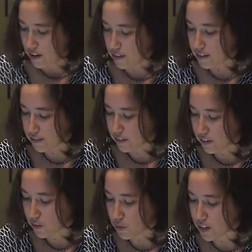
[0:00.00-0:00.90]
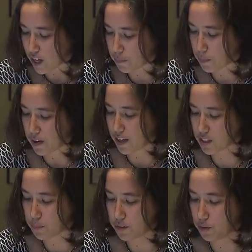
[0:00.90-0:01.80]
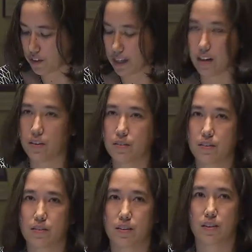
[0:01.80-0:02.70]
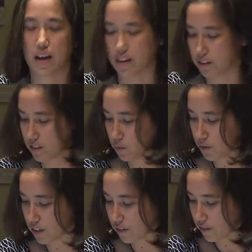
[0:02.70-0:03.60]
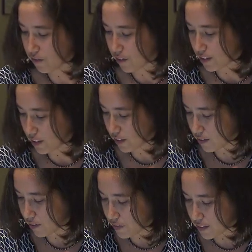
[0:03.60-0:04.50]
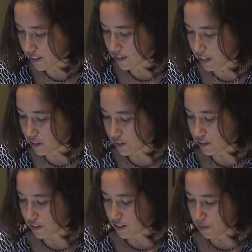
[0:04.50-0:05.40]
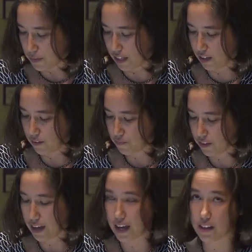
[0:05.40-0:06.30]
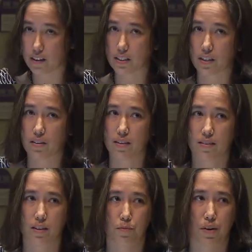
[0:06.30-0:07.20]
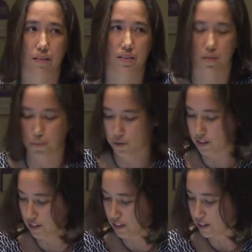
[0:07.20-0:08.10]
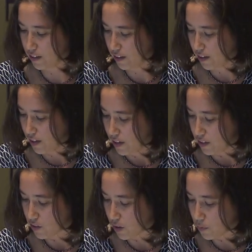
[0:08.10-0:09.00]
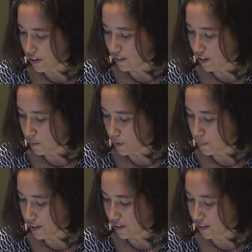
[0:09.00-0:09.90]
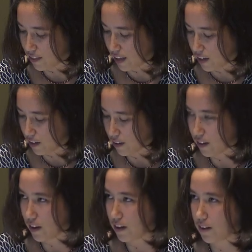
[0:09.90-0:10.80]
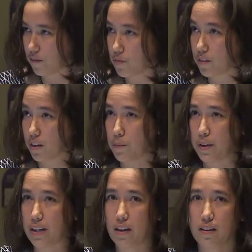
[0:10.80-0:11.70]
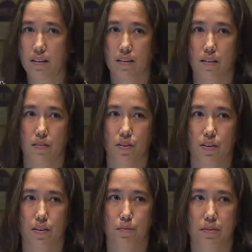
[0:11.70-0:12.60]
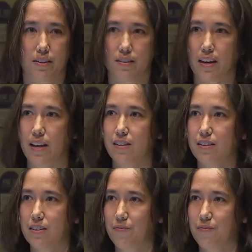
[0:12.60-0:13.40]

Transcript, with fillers: This series would not be possible without the tireless work of the Frontiers of Physics Lecture Series Committee and the generosity of private support. So I want to take a moment to thank uh, the committee. If you could please stand.